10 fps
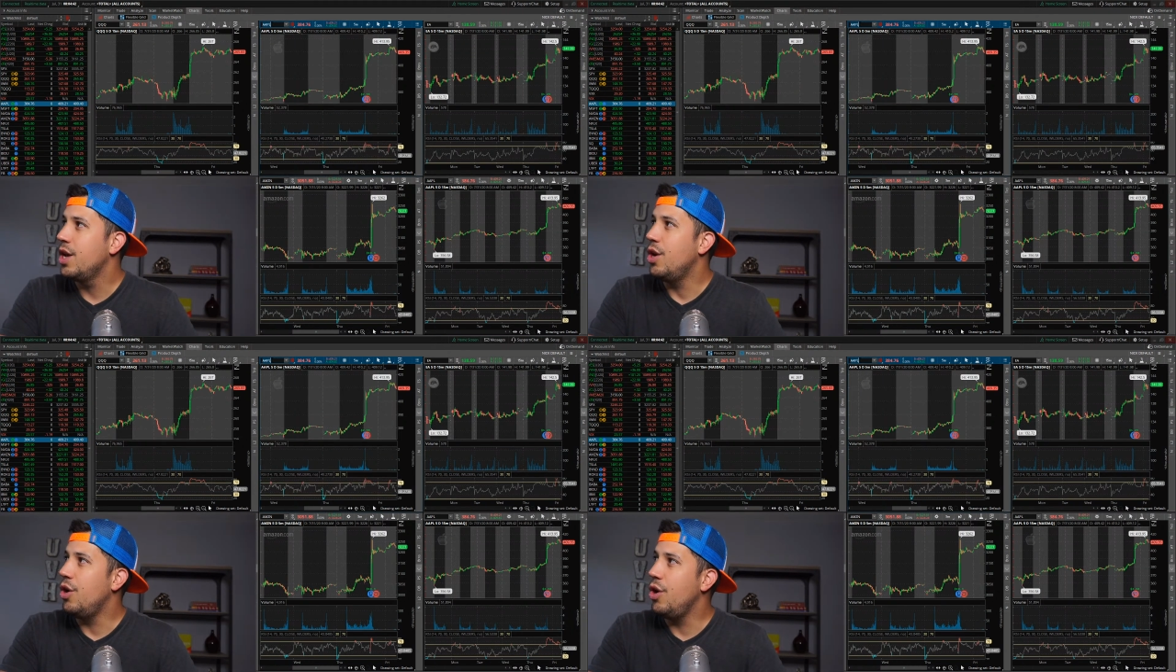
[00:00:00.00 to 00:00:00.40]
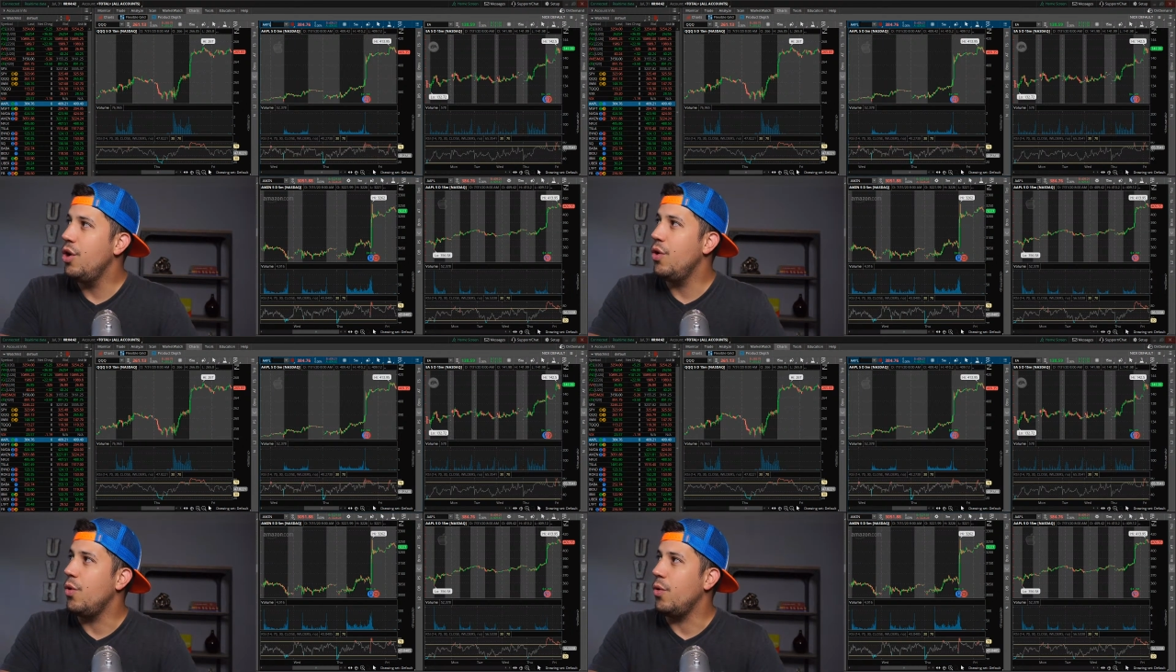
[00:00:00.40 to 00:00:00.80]

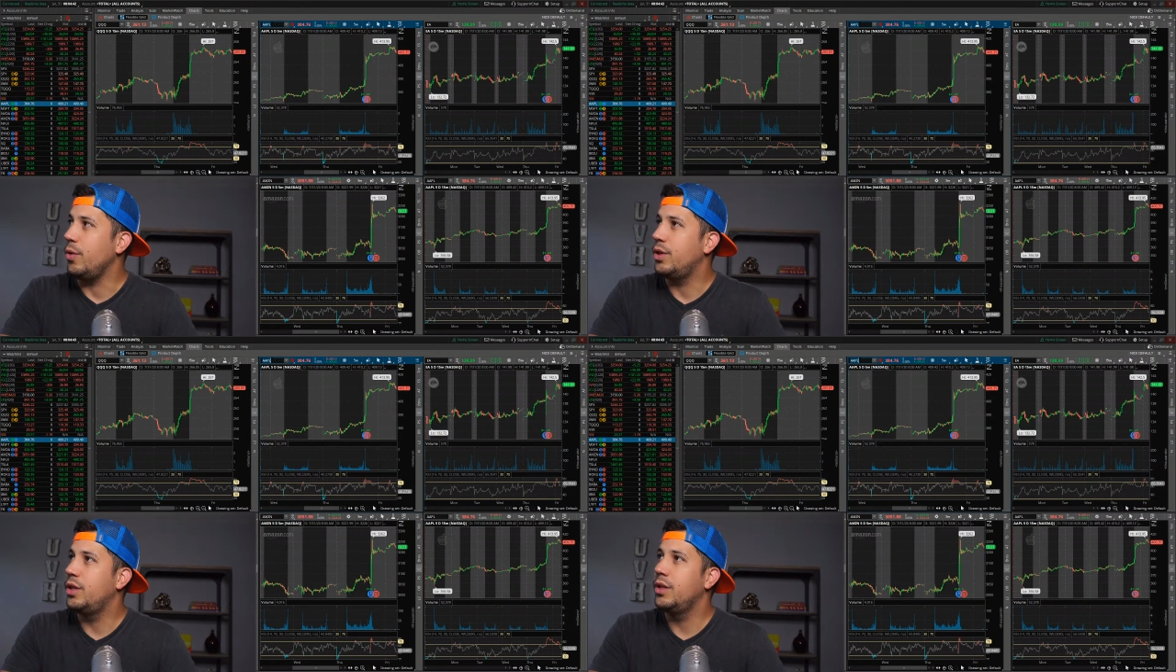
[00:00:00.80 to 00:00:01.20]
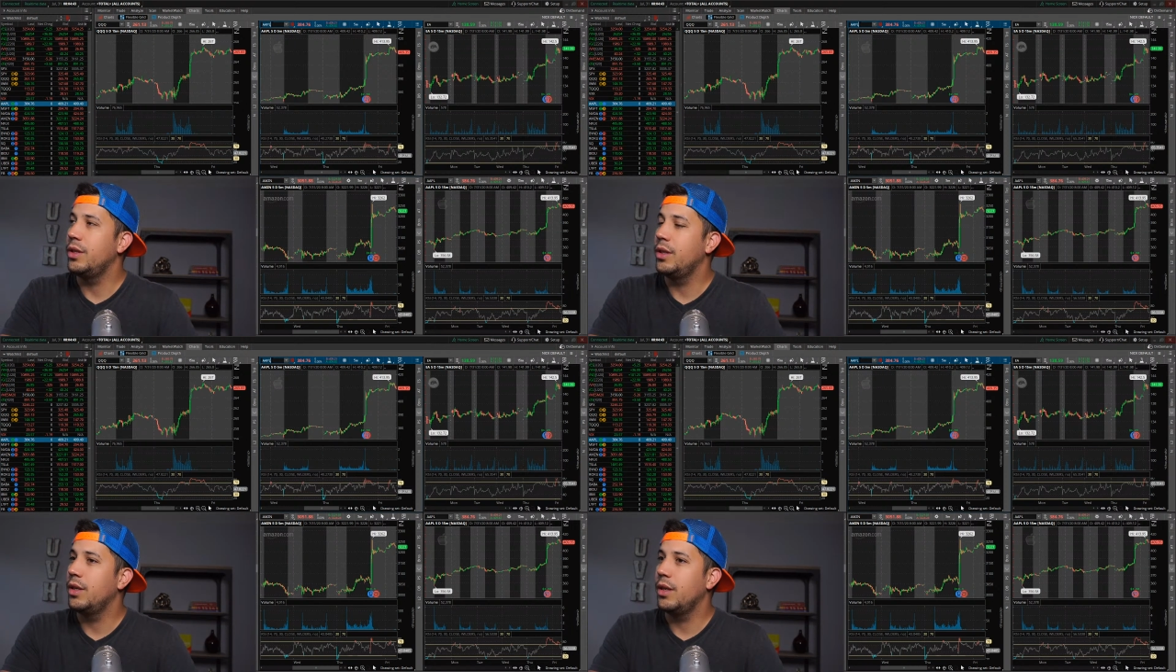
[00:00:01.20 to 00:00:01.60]
news
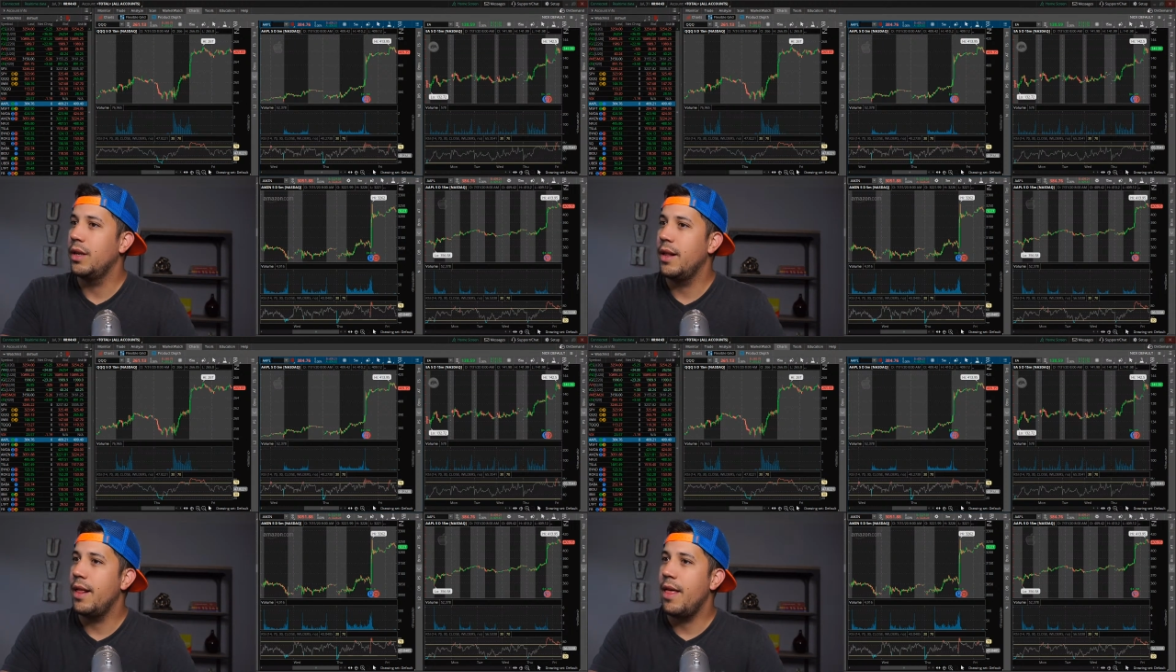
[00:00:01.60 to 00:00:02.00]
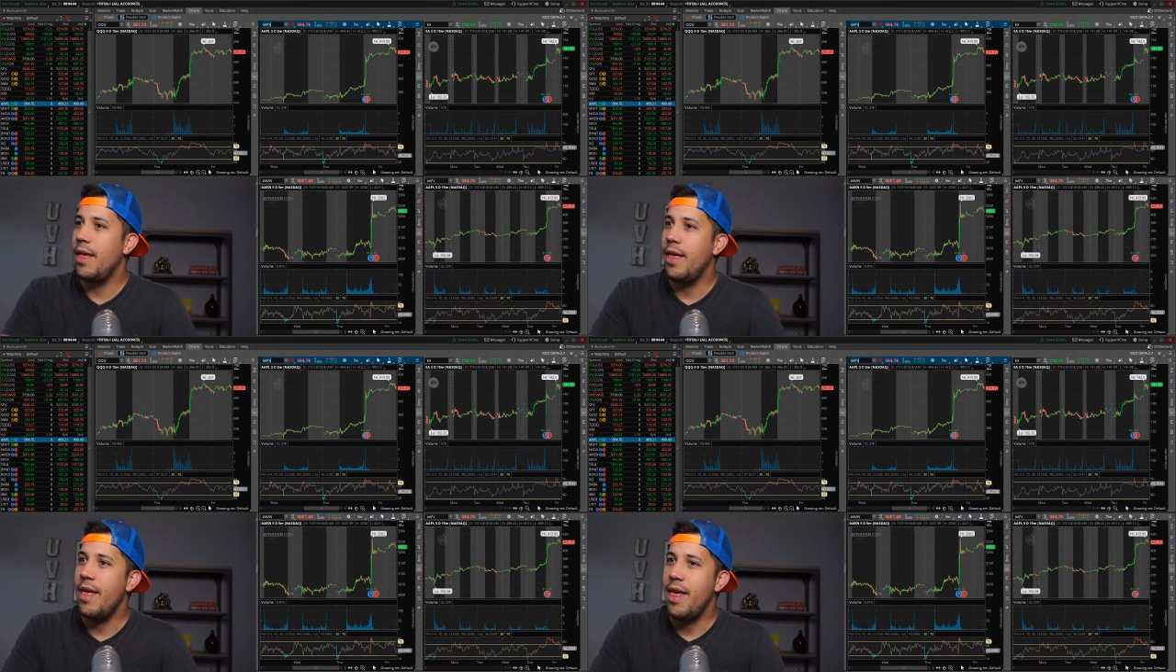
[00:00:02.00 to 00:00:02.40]

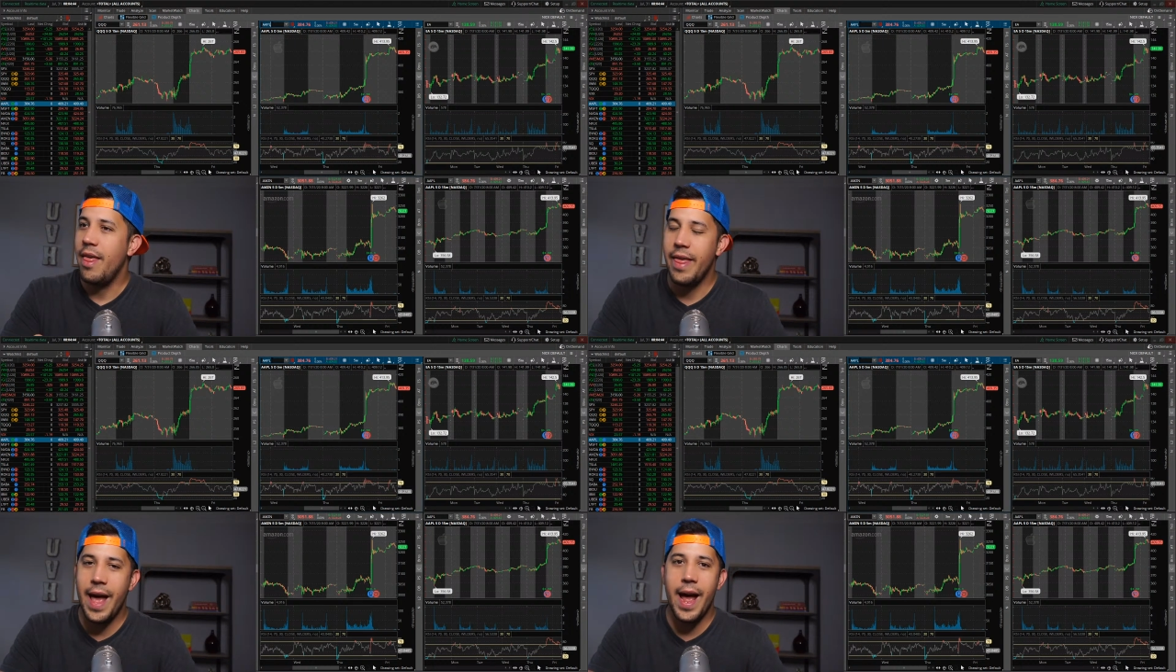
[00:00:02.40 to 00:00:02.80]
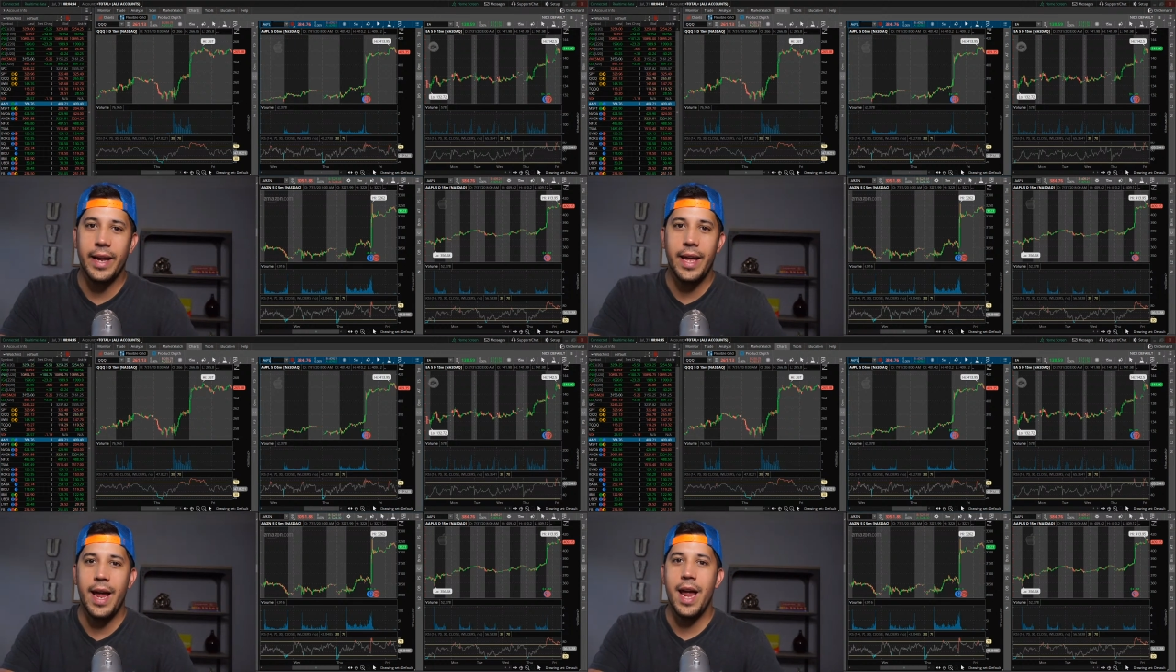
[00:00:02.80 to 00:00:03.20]

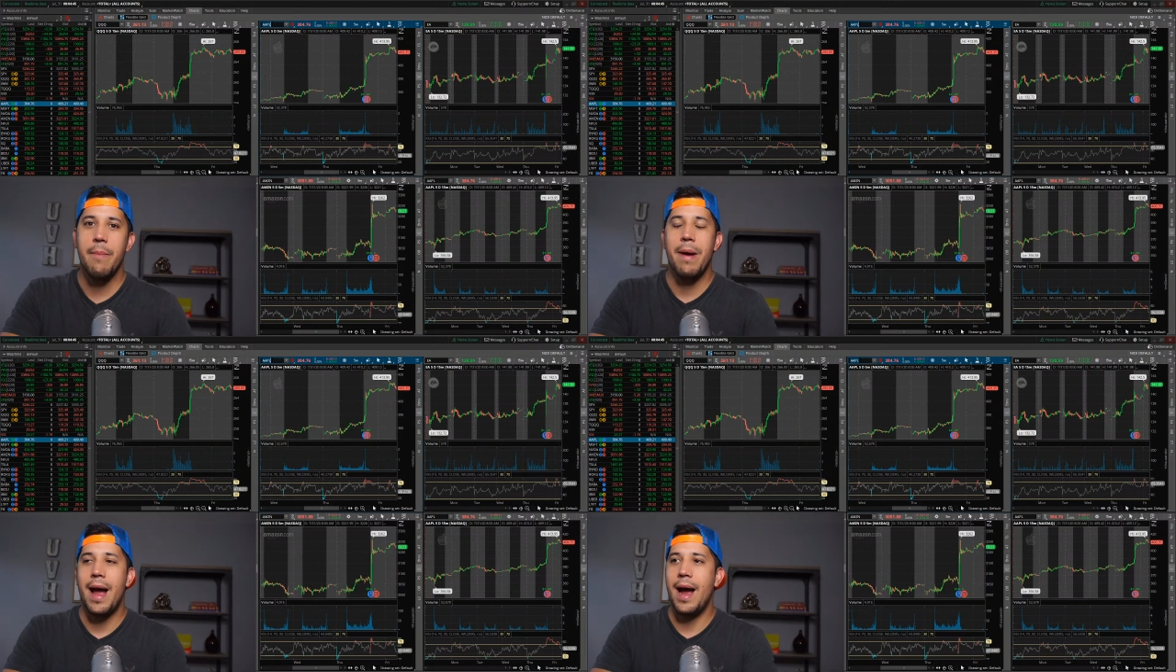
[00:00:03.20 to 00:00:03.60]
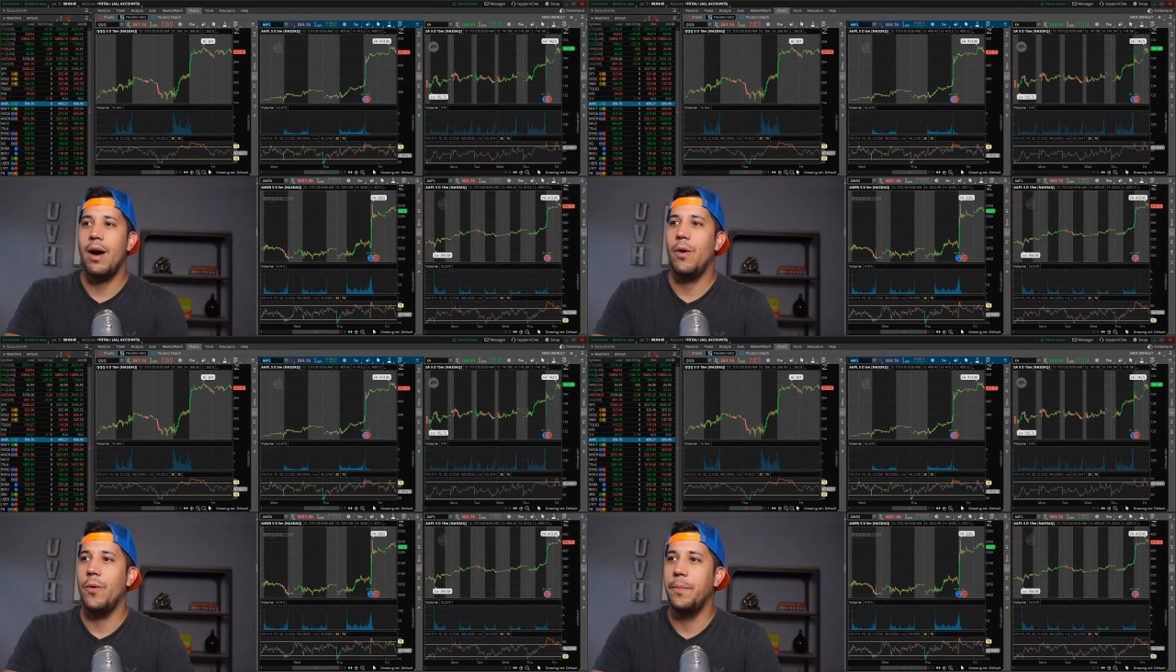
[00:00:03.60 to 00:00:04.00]
that came
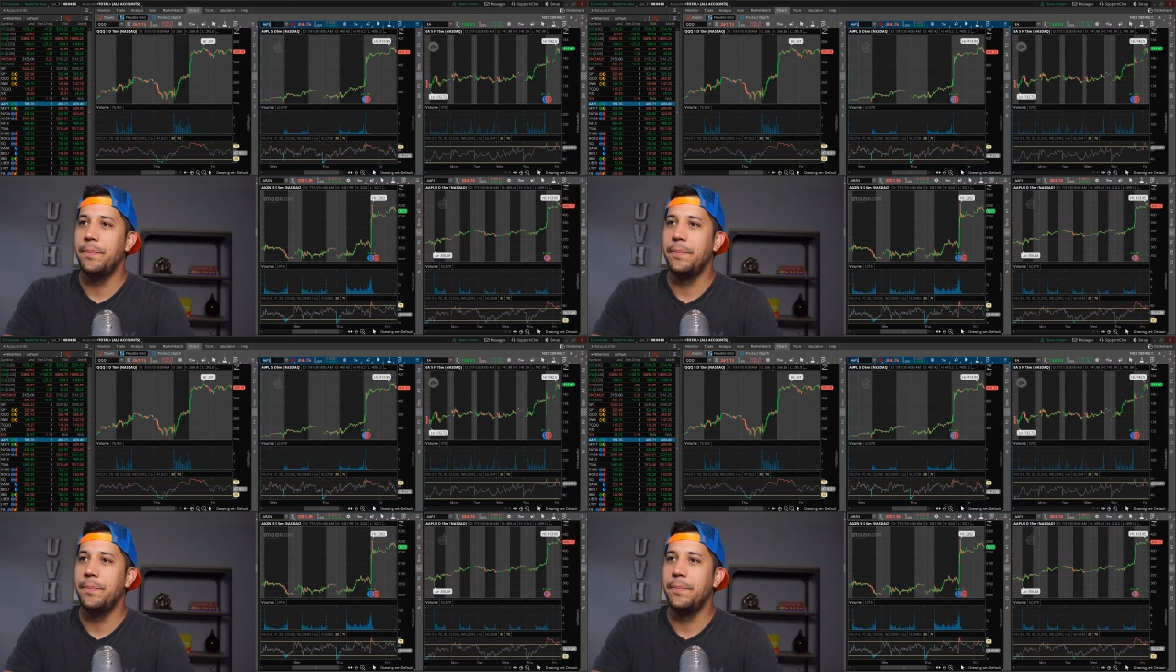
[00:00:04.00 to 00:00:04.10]
out